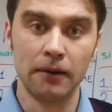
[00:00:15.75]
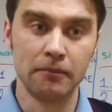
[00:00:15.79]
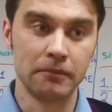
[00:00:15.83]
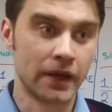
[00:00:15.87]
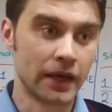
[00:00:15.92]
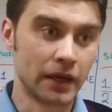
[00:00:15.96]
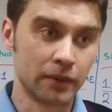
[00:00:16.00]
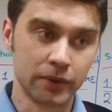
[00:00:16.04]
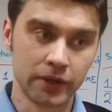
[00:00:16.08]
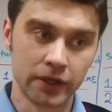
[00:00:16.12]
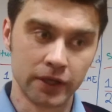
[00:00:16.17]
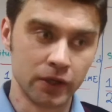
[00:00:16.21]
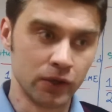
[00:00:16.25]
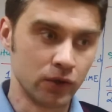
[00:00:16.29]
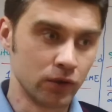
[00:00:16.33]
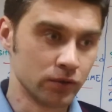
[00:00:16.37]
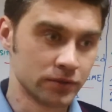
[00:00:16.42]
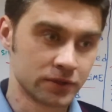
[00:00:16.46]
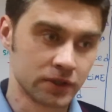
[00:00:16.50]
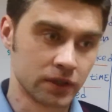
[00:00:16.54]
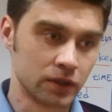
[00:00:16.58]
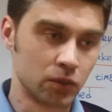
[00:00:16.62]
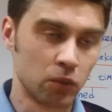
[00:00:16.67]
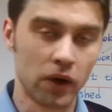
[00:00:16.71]
anybody
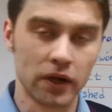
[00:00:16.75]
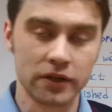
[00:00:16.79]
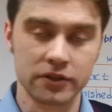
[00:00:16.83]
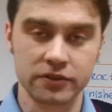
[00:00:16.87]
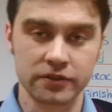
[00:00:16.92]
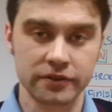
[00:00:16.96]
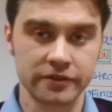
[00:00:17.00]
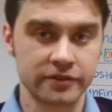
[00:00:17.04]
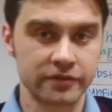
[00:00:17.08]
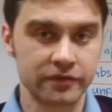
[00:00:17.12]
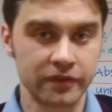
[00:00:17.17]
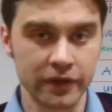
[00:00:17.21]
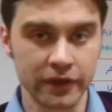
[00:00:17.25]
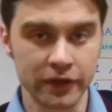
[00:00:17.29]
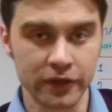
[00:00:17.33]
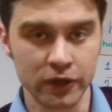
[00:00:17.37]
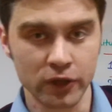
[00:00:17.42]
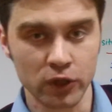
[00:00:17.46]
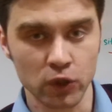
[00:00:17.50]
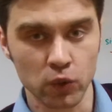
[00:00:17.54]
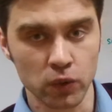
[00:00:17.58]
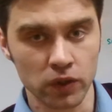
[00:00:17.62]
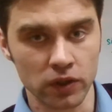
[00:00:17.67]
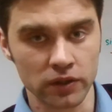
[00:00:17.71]
who's going to watch this
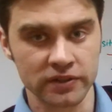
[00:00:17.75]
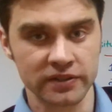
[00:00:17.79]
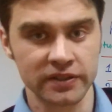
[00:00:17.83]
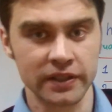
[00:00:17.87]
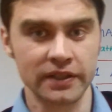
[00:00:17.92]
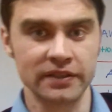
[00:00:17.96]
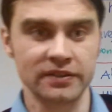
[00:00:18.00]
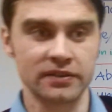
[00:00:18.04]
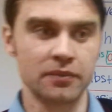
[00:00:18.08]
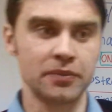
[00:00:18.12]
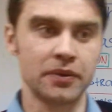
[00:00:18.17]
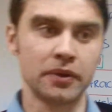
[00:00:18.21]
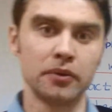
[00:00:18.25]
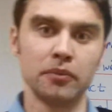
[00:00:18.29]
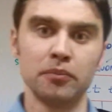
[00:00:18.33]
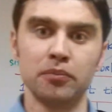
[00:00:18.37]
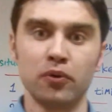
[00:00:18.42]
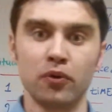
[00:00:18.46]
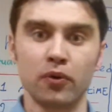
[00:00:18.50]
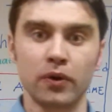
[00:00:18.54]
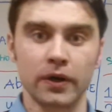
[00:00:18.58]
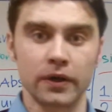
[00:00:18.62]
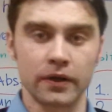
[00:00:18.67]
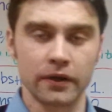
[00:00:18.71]
video will take something
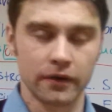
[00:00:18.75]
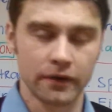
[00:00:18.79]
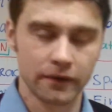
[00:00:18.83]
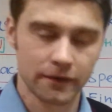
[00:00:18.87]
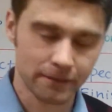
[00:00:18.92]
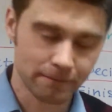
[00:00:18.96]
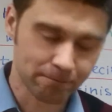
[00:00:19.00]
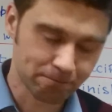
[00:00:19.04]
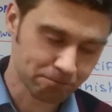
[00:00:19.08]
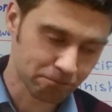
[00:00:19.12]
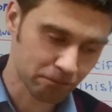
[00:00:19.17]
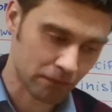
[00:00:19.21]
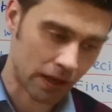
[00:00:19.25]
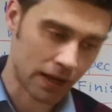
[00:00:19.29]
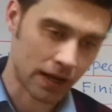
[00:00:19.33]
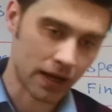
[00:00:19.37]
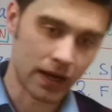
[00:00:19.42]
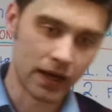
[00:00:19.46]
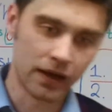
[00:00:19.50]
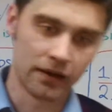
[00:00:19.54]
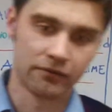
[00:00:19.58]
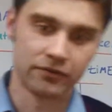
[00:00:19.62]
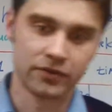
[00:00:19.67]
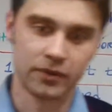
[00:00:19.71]
important
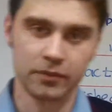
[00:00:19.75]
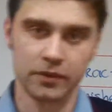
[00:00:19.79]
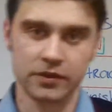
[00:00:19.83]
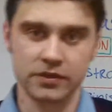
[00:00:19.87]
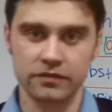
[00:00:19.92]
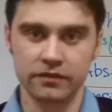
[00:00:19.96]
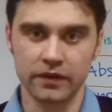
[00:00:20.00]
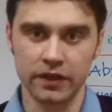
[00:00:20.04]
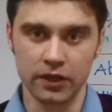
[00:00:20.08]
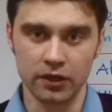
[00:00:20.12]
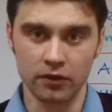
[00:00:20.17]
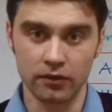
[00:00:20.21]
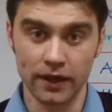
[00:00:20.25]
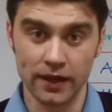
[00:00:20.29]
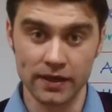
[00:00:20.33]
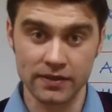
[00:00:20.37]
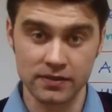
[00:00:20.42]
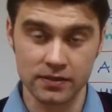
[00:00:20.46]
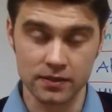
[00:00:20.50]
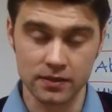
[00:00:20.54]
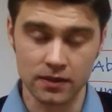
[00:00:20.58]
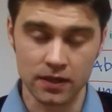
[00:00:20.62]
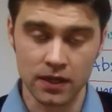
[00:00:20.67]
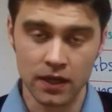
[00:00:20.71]
from this video
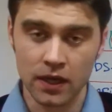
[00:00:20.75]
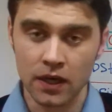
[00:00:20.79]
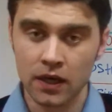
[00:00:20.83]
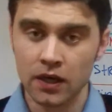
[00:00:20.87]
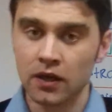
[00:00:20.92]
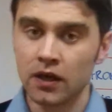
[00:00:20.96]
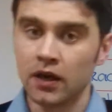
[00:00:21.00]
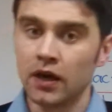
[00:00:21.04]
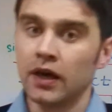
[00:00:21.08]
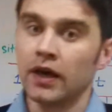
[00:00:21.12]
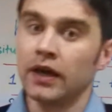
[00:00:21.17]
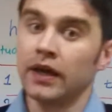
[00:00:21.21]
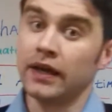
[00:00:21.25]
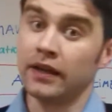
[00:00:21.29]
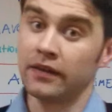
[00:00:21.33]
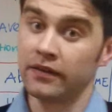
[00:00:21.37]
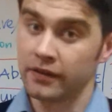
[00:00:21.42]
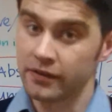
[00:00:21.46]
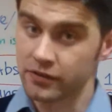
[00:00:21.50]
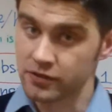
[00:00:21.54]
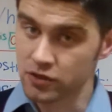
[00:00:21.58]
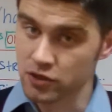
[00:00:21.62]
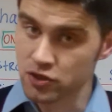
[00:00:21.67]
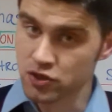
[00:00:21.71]
lesson. In
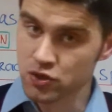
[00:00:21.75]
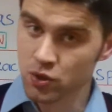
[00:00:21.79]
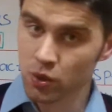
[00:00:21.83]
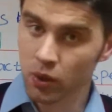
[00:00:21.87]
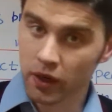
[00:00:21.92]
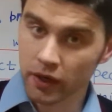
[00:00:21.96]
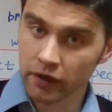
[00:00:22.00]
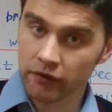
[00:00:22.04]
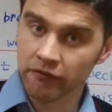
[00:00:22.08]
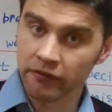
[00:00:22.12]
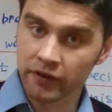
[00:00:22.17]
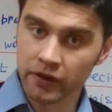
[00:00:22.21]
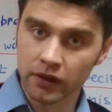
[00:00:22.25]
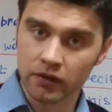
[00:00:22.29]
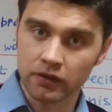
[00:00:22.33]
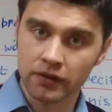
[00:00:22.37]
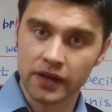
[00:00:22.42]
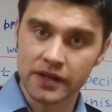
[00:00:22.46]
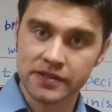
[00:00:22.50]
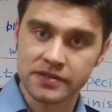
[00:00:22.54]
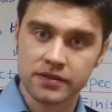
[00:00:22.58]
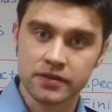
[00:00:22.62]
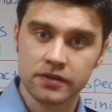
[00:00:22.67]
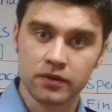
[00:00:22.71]
this short video
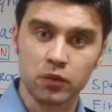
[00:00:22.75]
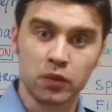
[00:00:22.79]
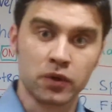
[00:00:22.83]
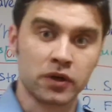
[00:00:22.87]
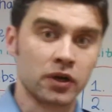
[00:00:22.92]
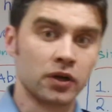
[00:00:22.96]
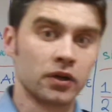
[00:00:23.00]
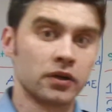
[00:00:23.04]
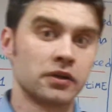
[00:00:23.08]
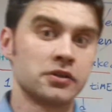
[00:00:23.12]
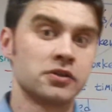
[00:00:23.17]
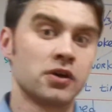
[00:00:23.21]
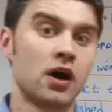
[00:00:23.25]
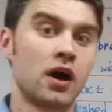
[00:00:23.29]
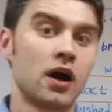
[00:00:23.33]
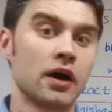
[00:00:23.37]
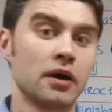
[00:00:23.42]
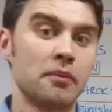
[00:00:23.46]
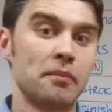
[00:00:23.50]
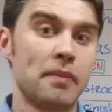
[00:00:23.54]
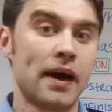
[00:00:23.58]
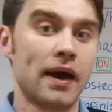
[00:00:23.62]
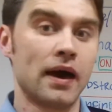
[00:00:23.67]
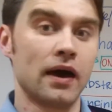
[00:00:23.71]
lesson, we're going to talk
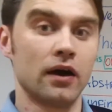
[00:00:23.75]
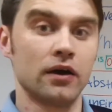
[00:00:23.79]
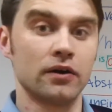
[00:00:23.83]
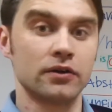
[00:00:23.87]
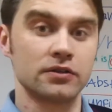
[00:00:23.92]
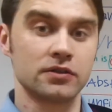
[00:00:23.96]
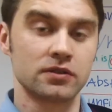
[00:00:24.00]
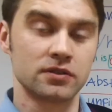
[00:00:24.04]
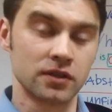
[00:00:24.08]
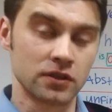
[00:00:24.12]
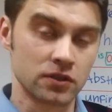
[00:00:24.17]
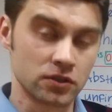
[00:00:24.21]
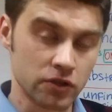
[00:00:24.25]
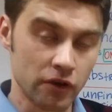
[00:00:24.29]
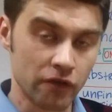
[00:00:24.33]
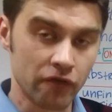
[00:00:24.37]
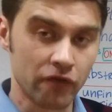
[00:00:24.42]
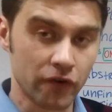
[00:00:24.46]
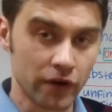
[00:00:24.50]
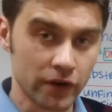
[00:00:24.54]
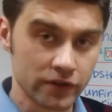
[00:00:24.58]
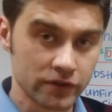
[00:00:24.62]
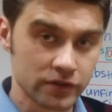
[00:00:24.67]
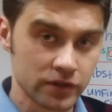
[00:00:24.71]
about the
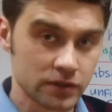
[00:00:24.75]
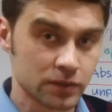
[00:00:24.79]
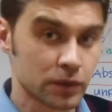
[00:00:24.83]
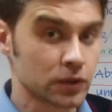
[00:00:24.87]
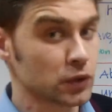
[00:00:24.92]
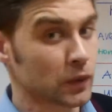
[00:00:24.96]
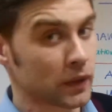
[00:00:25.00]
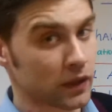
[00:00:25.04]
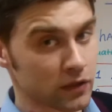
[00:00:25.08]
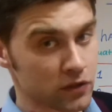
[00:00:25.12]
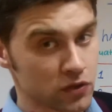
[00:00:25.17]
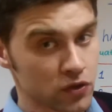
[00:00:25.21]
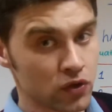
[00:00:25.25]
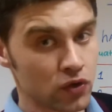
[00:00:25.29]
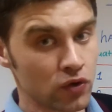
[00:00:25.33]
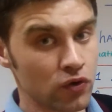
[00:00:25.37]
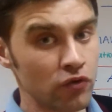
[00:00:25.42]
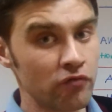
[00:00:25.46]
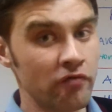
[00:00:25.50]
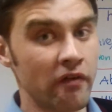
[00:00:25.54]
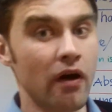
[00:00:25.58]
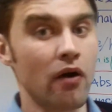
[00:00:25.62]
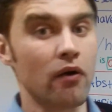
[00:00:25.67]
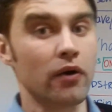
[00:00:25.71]
differences between two
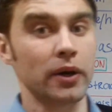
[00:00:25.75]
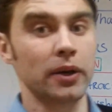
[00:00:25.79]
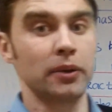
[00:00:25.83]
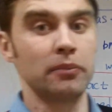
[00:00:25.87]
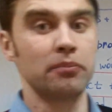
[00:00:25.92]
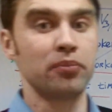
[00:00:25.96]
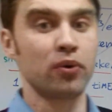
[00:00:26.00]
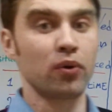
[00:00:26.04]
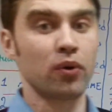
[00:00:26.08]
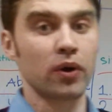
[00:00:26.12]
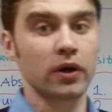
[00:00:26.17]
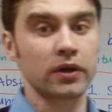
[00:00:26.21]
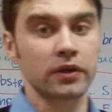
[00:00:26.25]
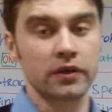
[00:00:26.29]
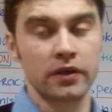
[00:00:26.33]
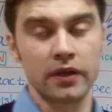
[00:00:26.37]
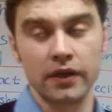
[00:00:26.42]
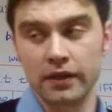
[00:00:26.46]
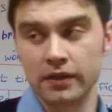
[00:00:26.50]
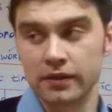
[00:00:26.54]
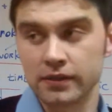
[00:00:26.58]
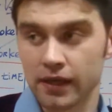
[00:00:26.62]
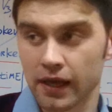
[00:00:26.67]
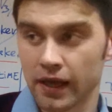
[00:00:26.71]
very
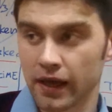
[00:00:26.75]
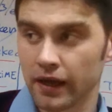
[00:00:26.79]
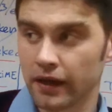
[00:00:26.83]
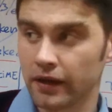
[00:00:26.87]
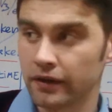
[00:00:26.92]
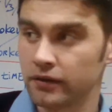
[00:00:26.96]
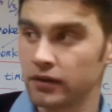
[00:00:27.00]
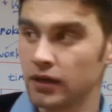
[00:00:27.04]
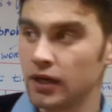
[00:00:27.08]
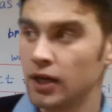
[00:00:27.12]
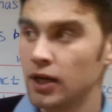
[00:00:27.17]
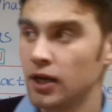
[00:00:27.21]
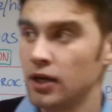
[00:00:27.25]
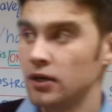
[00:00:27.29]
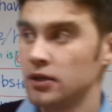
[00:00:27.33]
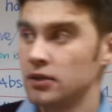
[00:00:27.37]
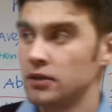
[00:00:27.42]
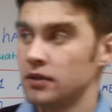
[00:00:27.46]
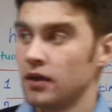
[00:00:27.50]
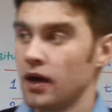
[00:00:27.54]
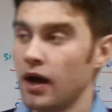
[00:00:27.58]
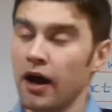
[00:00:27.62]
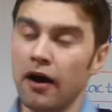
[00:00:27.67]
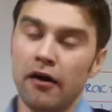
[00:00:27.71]
important and
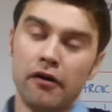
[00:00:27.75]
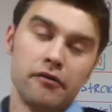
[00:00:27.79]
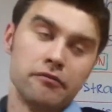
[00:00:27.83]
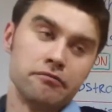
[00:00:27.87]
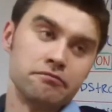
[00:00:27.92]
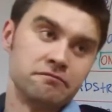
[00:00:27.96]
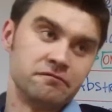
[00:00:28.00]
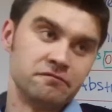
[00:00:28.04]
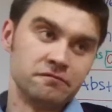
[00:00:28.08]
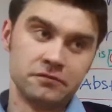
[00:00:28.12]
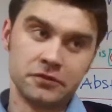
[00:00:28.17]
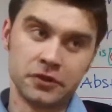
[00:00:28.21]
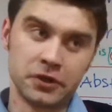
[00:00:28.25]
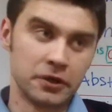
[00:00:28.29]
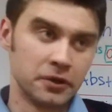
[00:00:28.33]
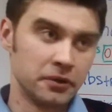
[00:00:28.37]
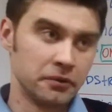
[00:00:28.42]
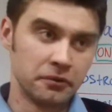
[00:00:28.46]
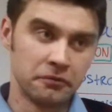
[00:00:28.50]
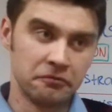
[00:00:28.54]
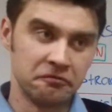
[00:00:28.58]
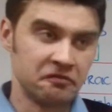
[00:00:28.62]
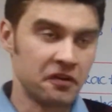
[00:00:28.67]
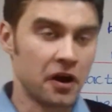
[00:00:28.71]

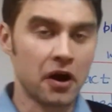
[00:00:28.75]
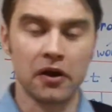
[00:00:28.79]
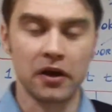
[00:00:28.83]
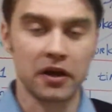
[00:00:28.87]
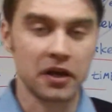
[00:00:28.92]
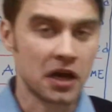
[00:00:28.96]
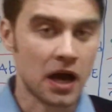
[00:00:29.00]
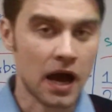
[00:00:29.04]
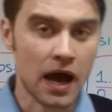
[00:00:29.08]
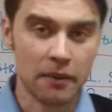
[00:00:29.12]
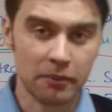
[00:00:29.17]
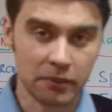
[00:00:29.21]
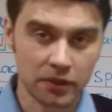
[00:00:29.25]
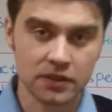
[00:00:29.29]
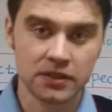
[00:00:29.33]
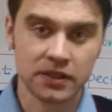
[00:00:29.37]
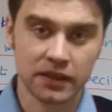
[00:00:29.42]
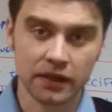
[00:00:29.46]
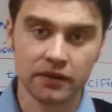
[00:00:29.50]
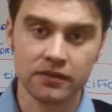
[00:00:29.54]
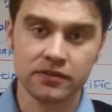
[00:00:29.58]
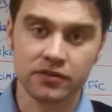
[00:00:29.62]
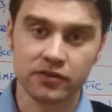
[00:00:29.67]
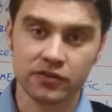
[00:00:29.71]
very common
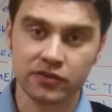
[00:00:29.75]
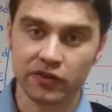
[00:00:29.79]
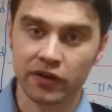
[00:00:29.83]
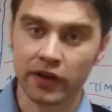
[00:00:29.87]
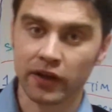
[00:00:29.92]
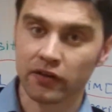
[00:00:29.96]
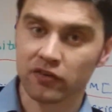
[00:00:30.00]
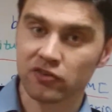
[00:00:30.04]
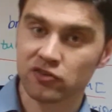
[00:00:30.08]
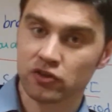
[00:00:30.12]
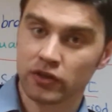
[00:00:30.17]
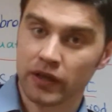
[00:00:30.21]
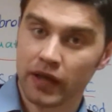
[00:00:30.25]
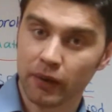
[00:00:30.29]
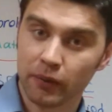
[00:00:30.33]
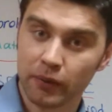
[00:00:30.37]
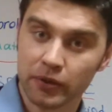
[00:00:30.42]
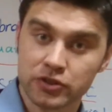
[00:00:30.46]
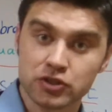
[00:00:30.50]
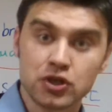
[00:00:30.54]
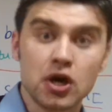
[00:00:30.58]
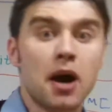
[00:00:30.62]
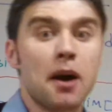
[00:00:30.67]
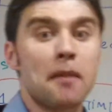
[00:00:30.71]
tenses in English
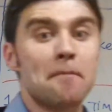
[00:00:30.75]
language.